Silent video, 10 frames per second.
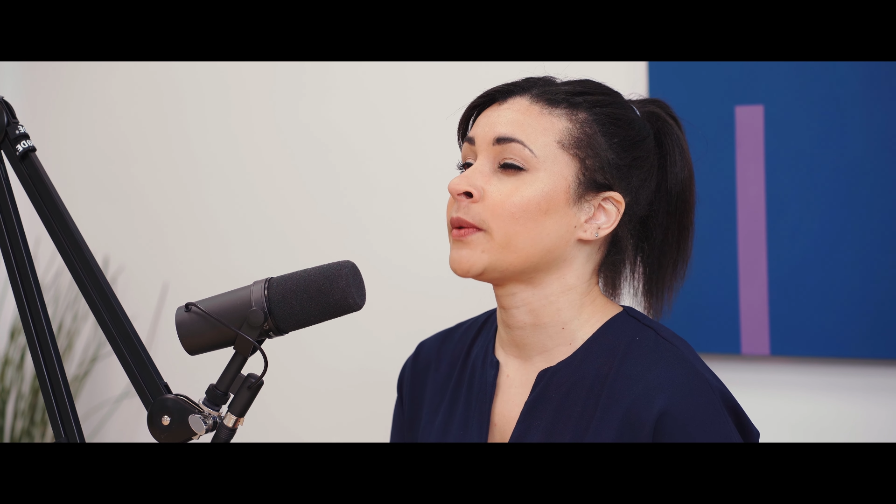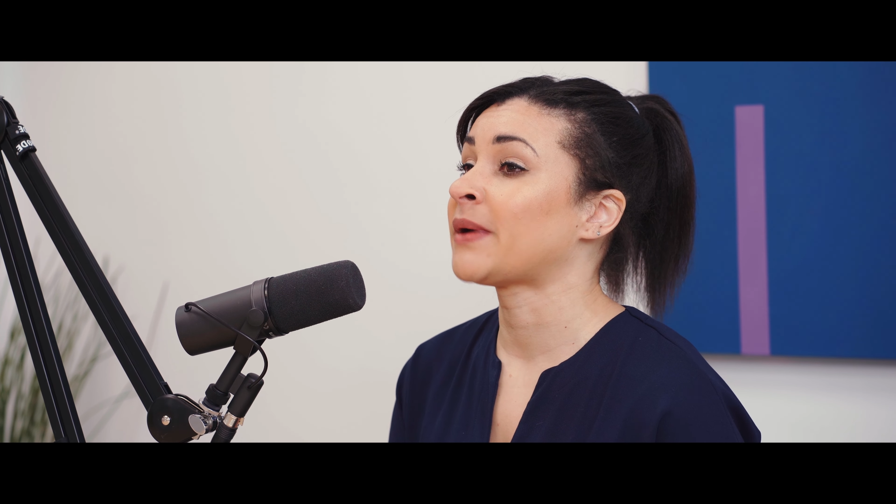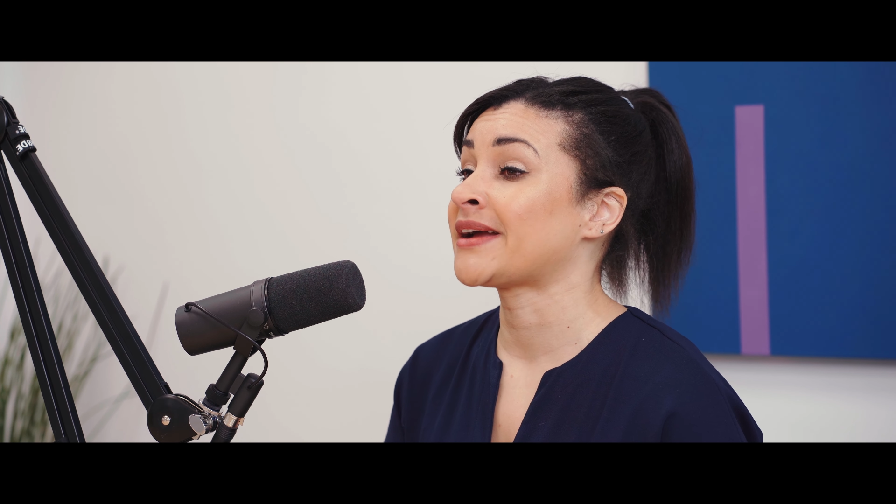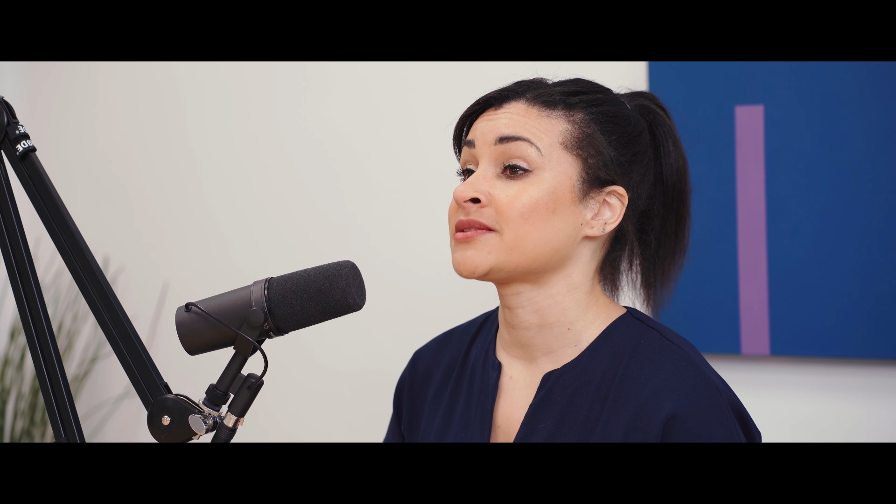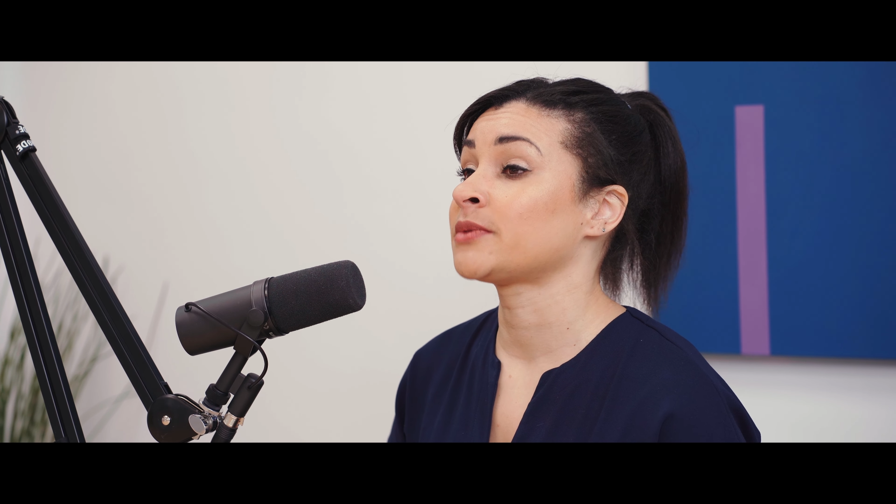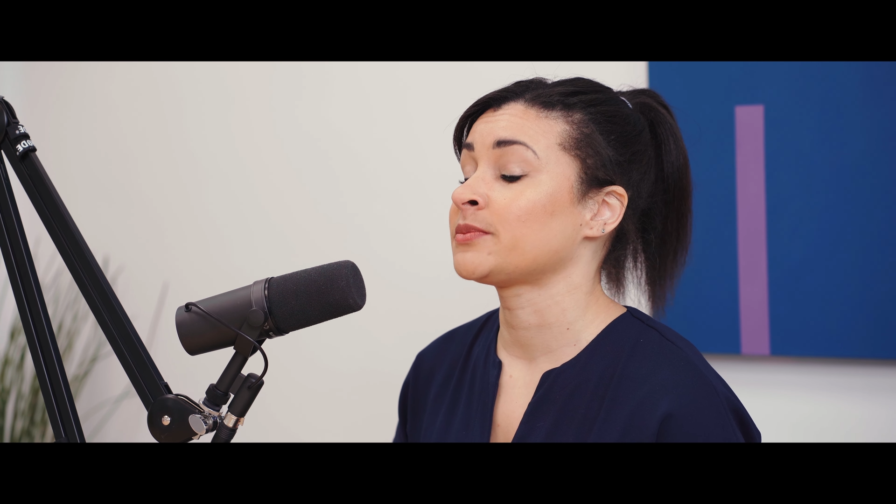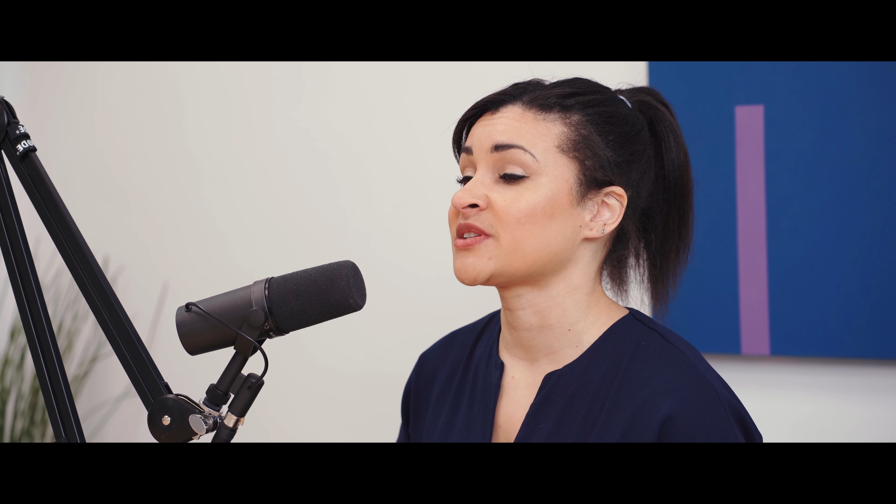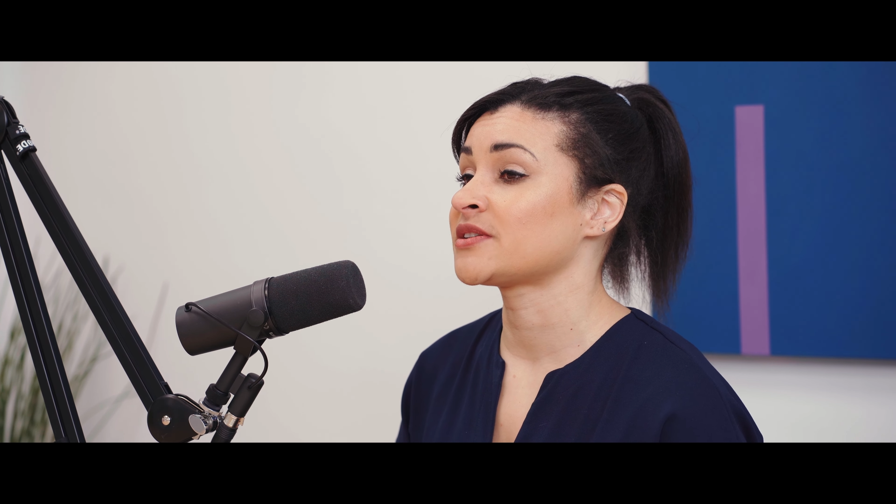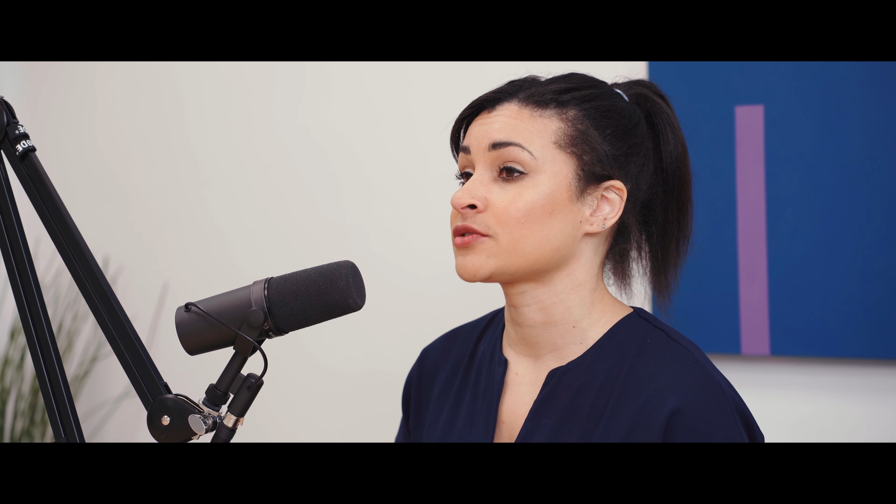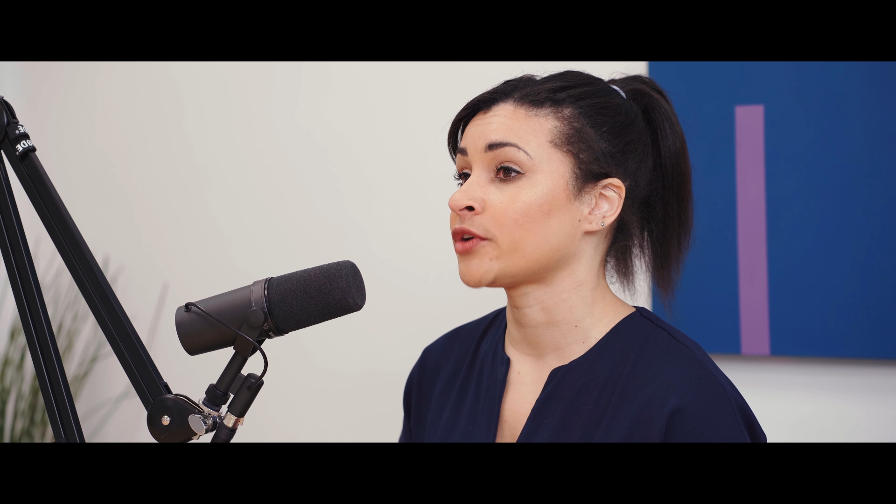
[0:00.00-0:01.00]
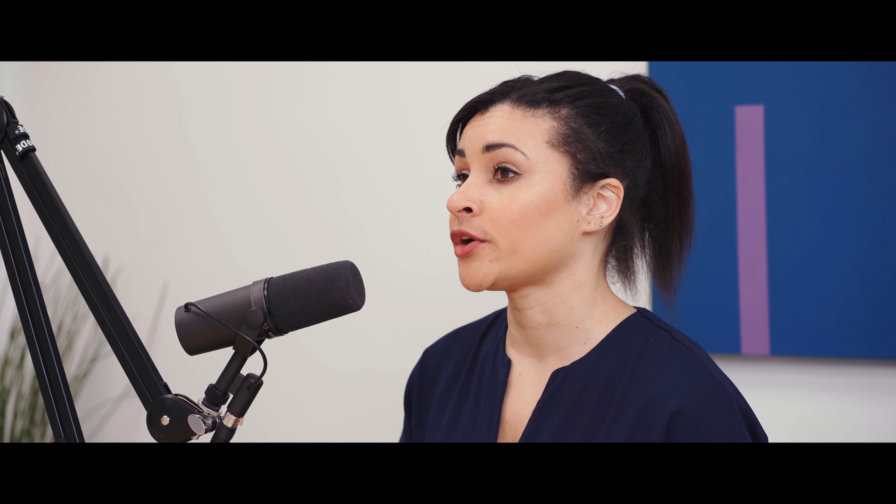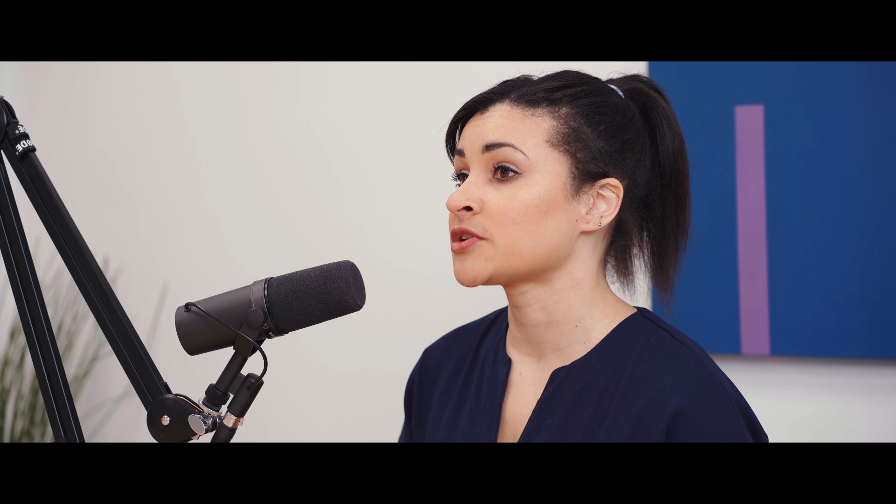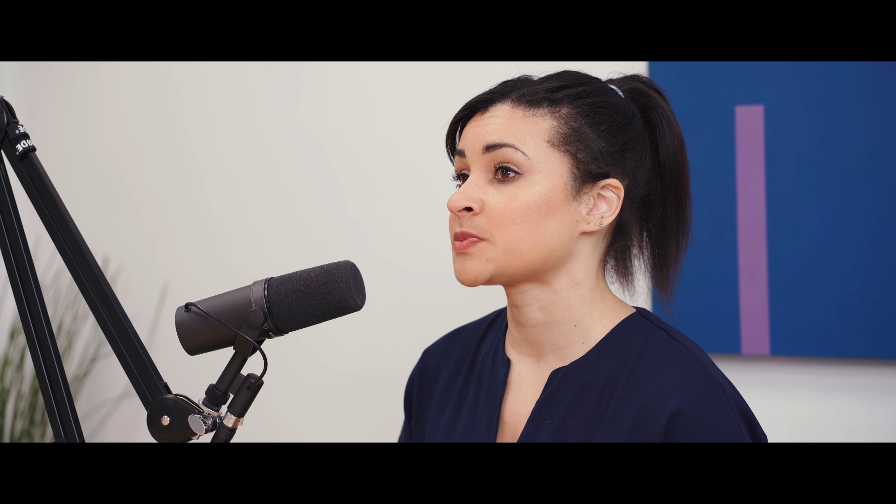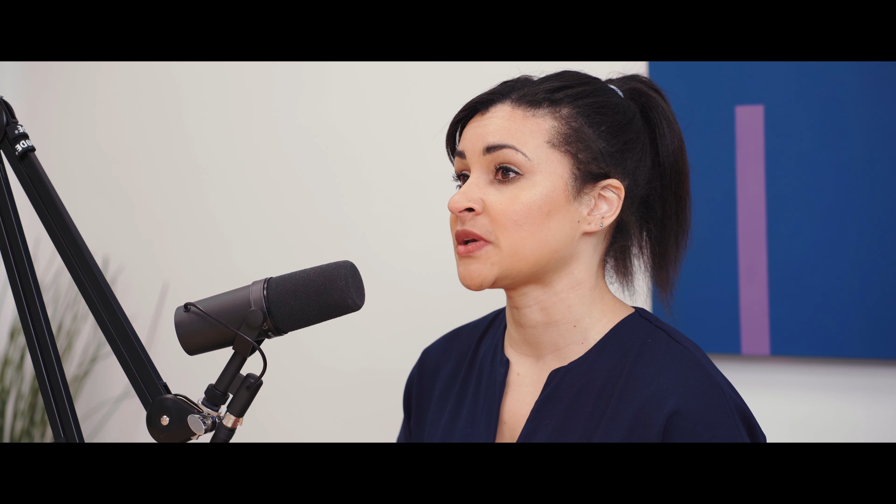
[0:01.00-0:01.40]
the better my business grows,